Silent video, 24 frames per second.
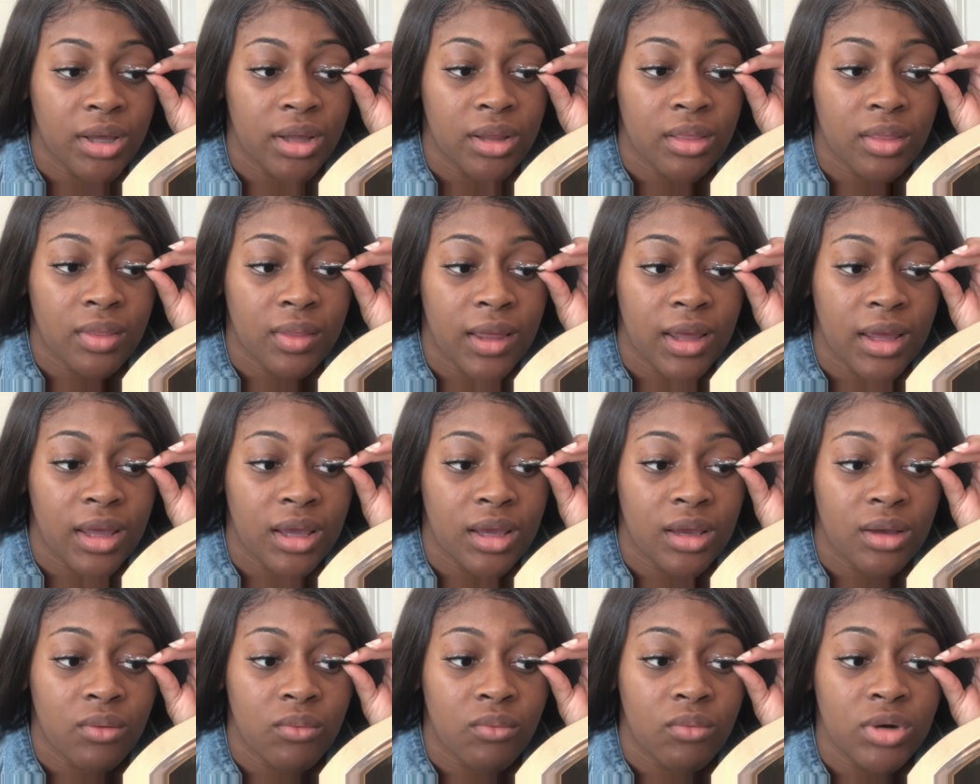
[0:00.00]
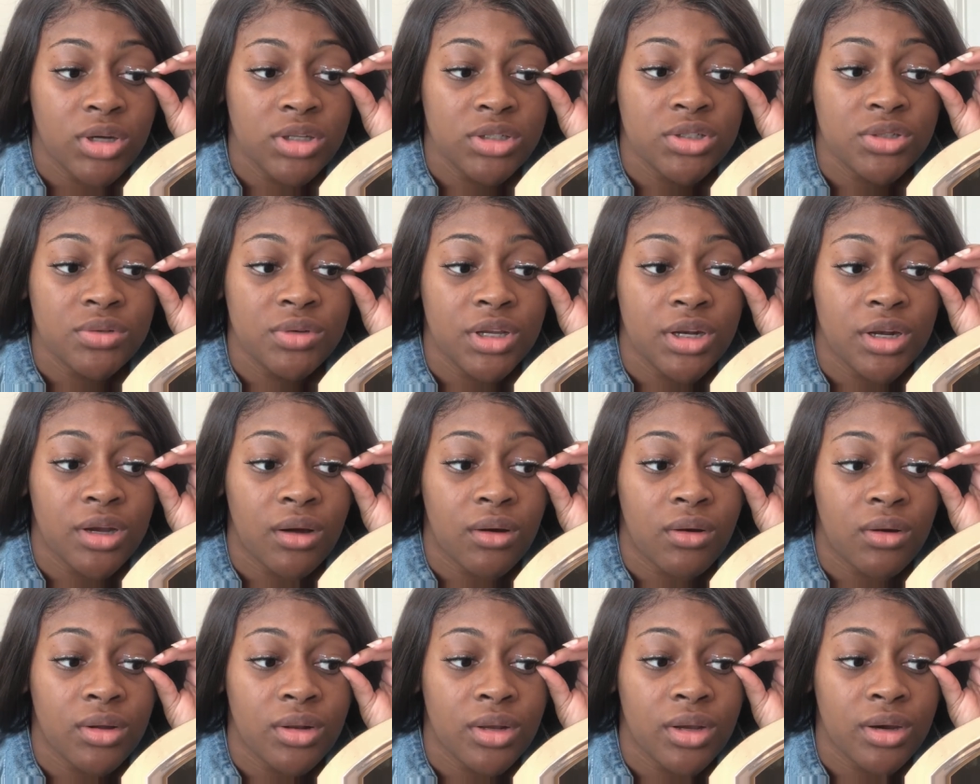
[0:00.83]
like once you get it
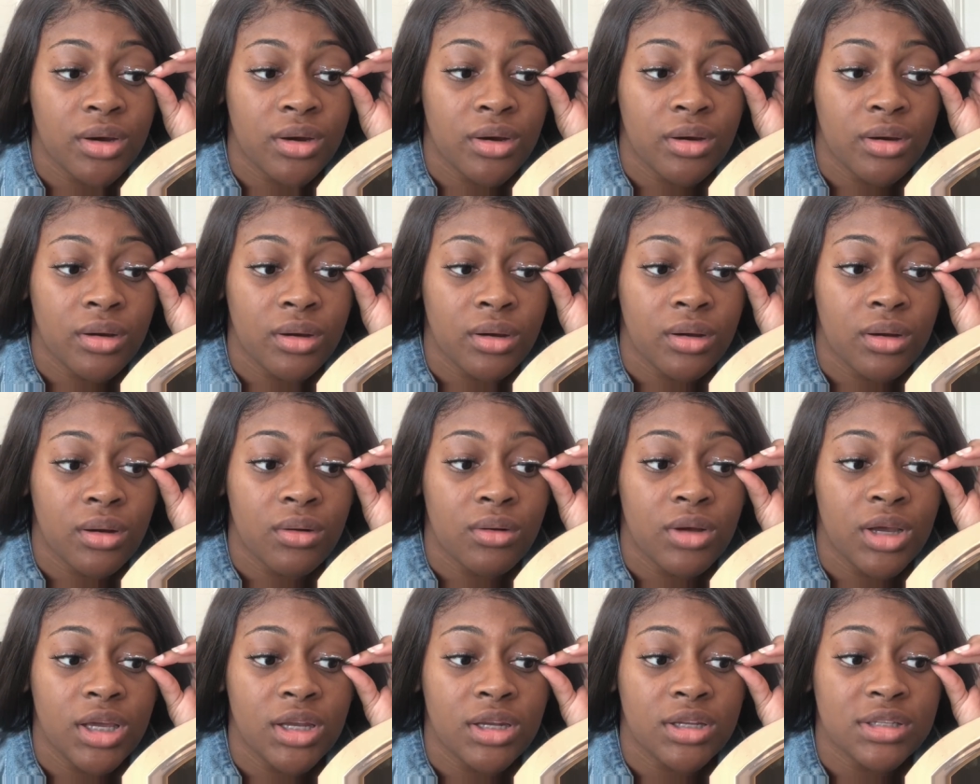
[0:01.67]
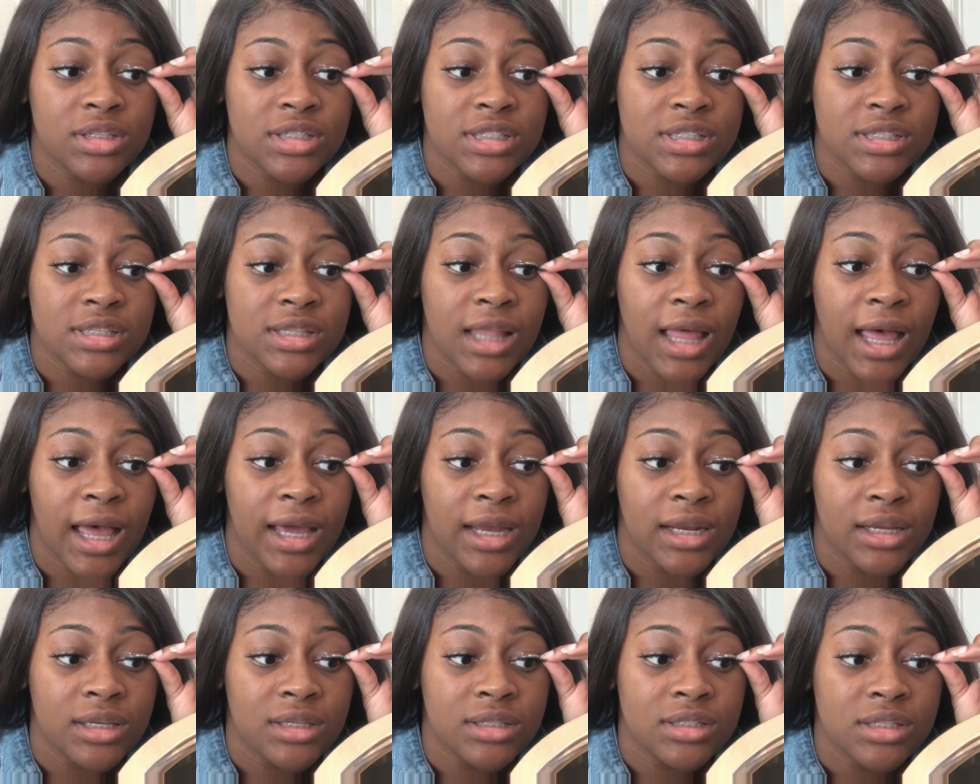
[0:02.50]
on there, go ahead and
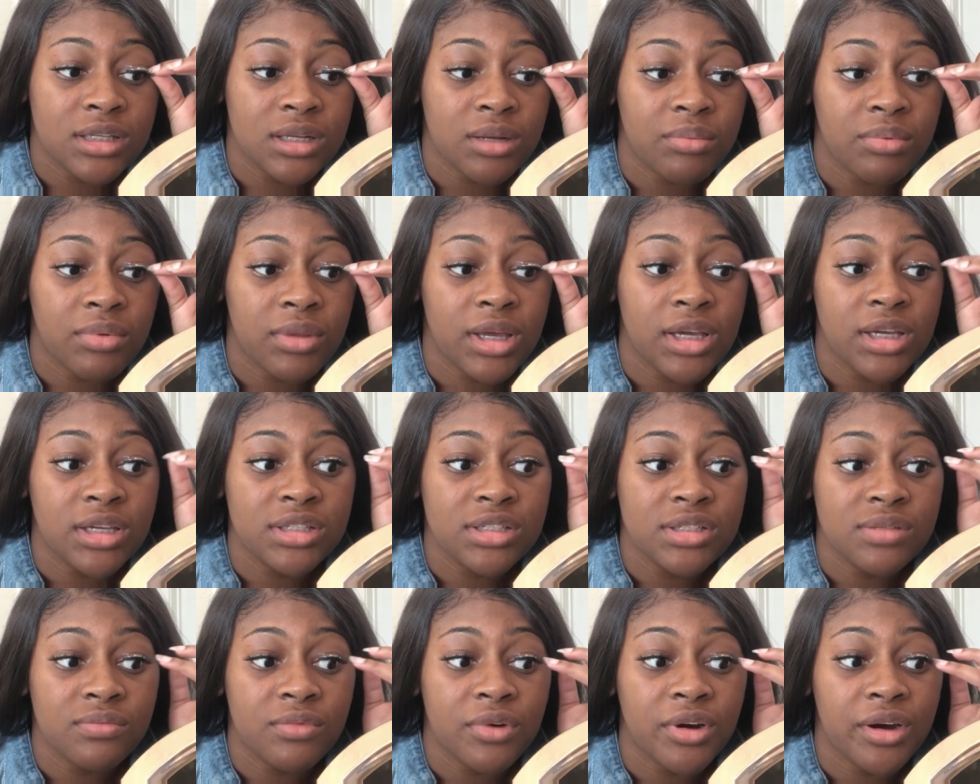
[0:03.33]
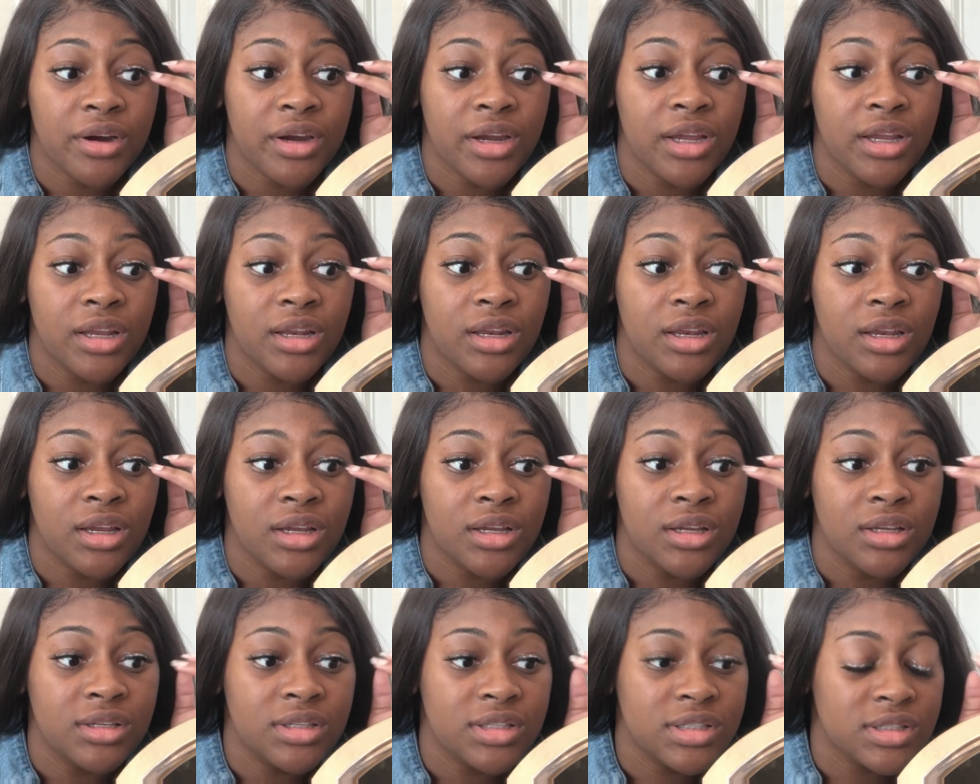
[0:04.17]
slide it to the place where it
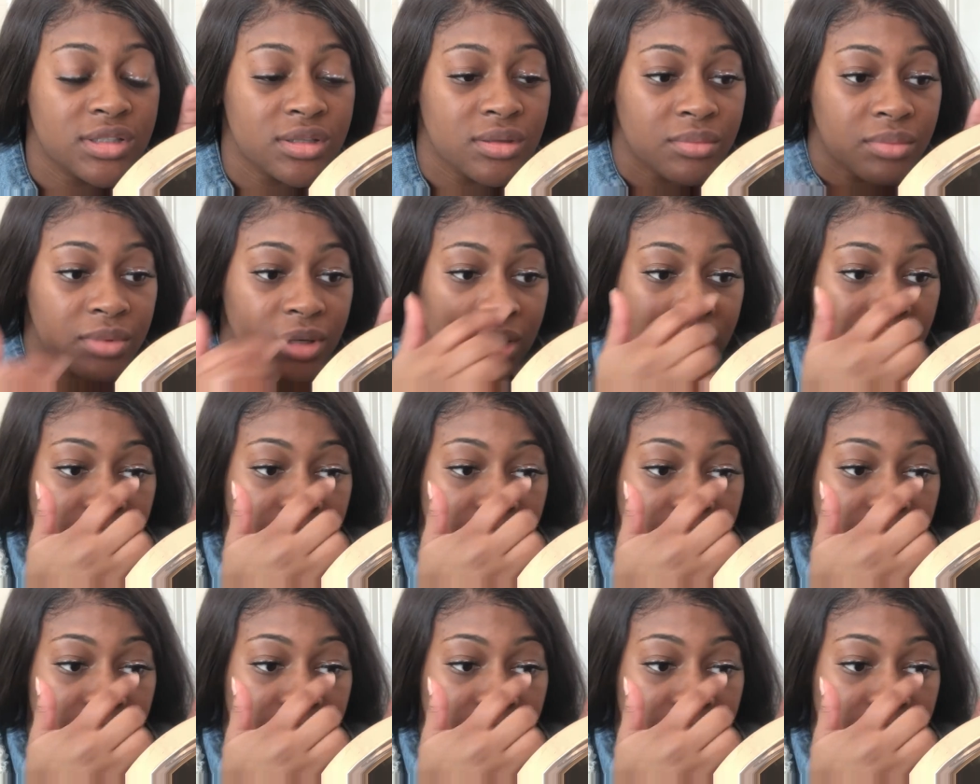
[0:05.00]
needs to be.